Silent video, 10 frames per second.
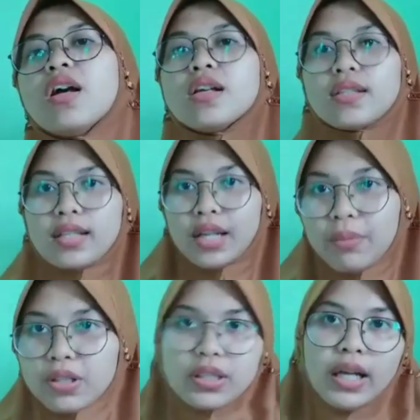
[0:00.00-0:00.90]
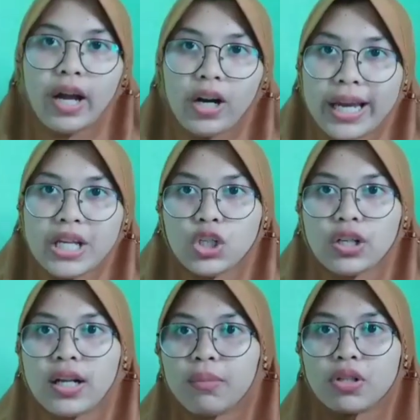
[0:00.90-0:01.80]
Ceremonial
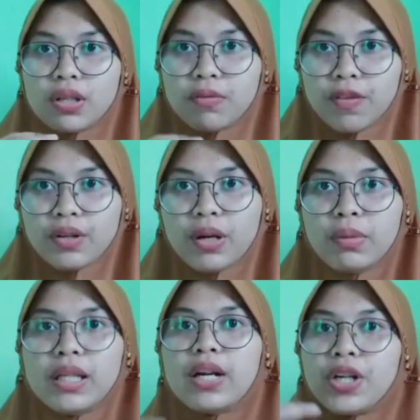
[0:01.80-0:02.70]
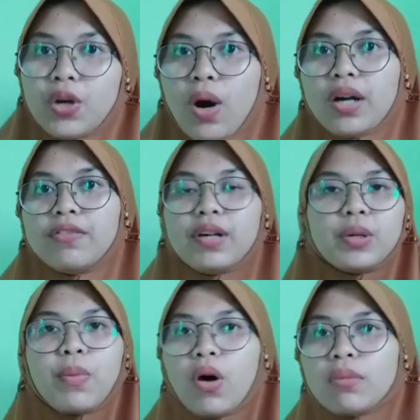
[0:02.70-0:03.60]
occasions almost invariably require
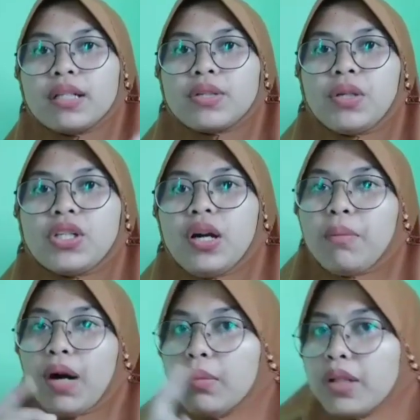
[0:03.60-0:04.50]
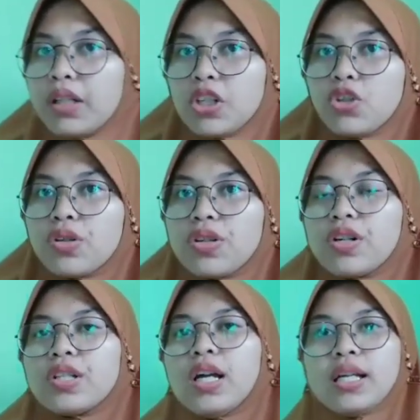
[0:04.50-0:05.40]
very formal speech. Public
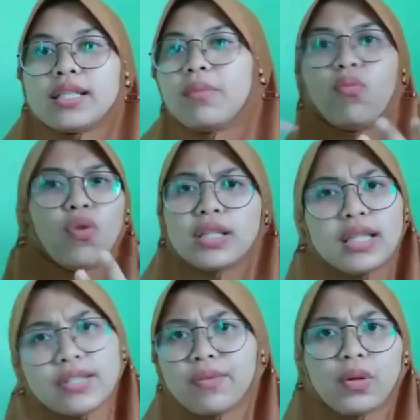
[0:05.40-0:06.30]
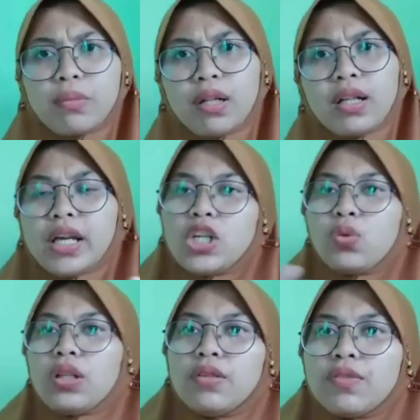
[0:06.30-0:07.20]
lectures, somewhat less formal,
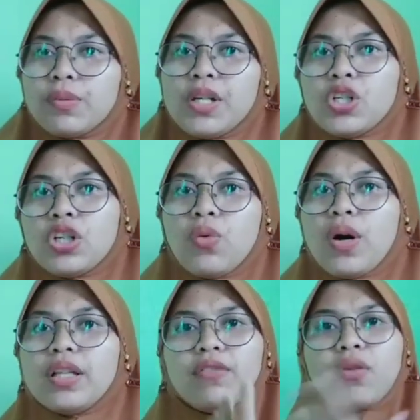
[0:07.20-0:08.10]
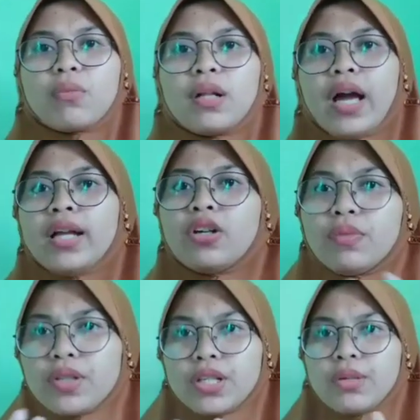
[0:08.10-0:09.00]
casual conversation, quite informal, and
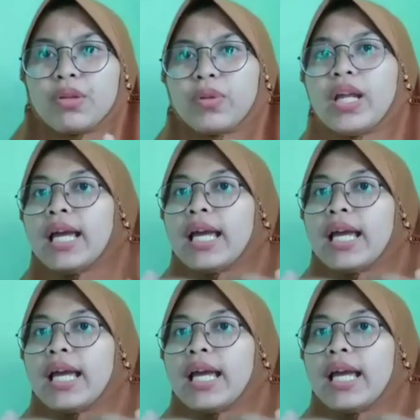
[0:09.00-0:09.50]
conversation between